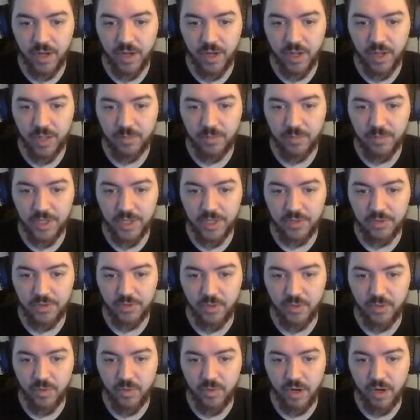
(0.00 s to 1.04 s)
place where
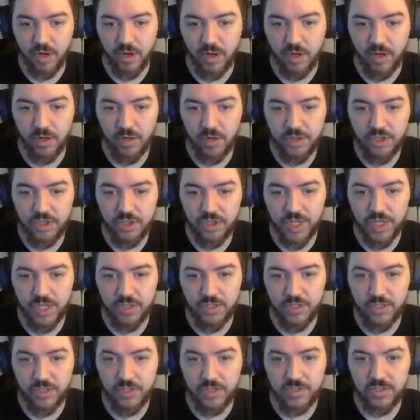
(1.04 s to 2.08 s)
the water
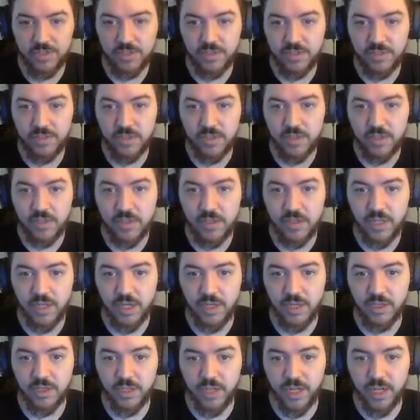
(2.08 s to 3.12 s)
changes, and
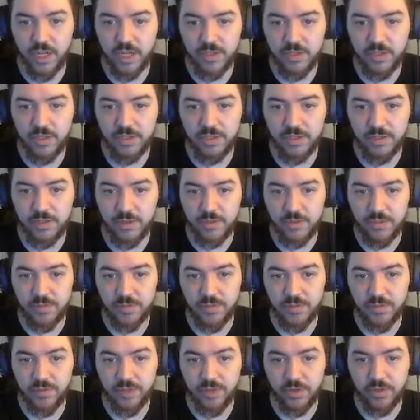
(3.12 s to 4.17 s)
you get out to some
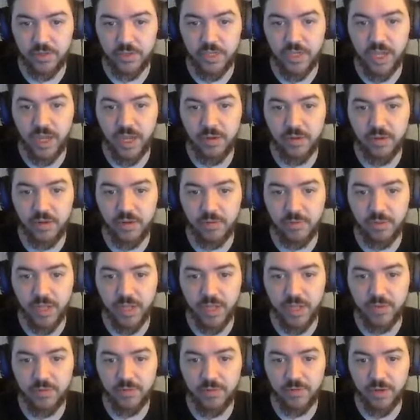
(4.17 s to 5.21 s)
of those outer
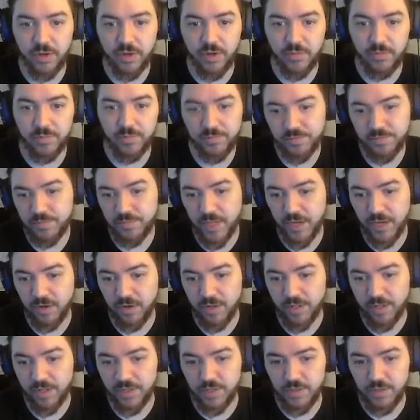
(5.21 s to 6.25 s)

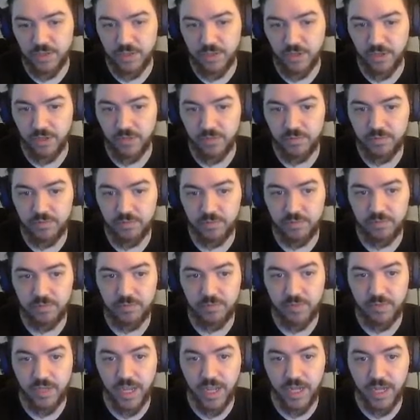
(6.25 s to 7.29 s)
areas which are
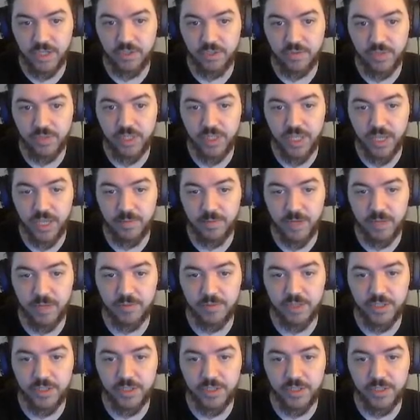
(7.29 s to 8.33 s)
actually game
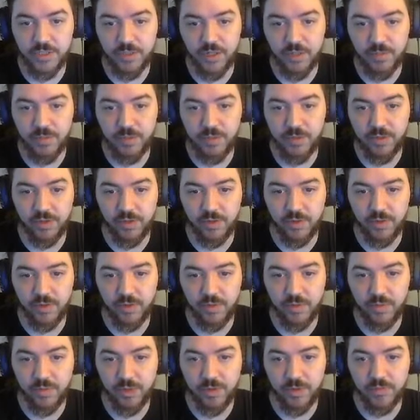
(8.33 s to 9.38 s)
objects. They're not part of the
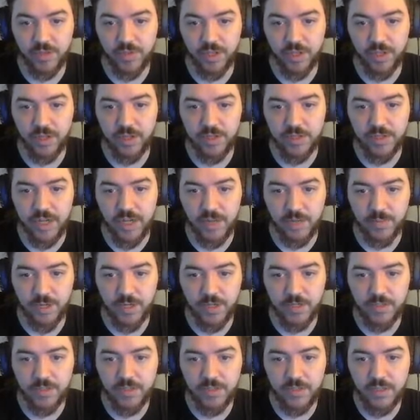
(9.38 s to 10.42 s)

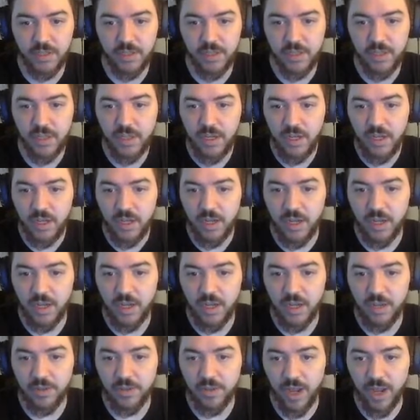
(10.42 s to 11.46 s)
skybox.
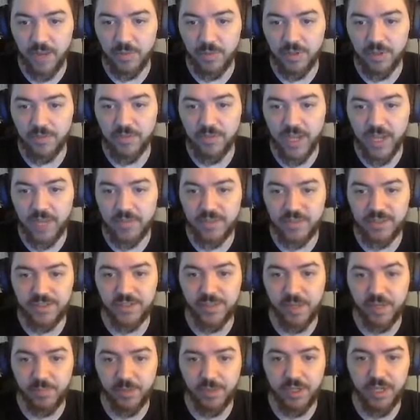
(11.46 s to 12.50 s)
I believe that is a
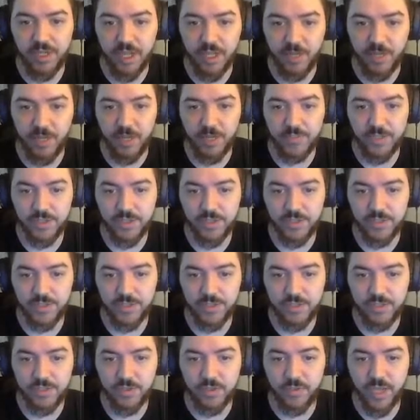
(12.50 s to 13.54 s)
separate game object. So there's
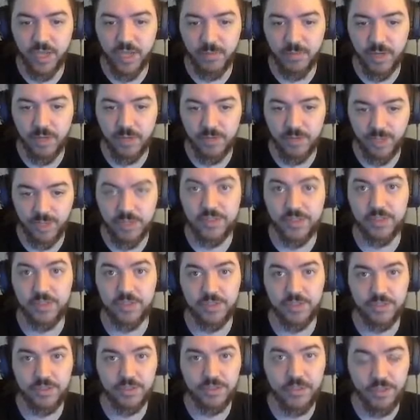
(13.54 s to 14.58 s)
two game objects in this